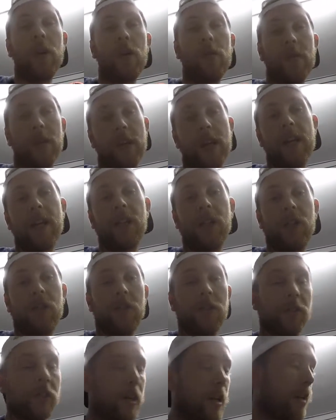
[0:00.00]
of lubrication
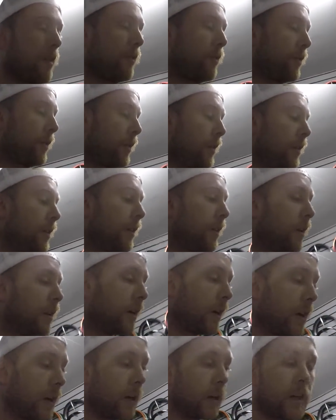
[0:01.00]
on stuff.
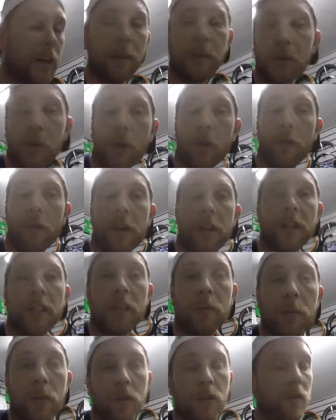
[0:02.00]
Keeps it all running
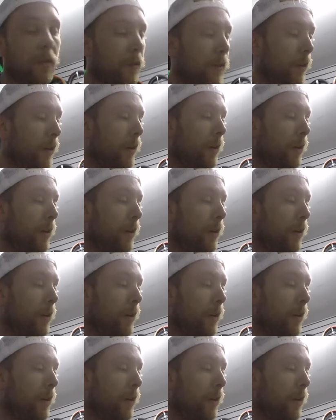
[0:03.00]
smooth.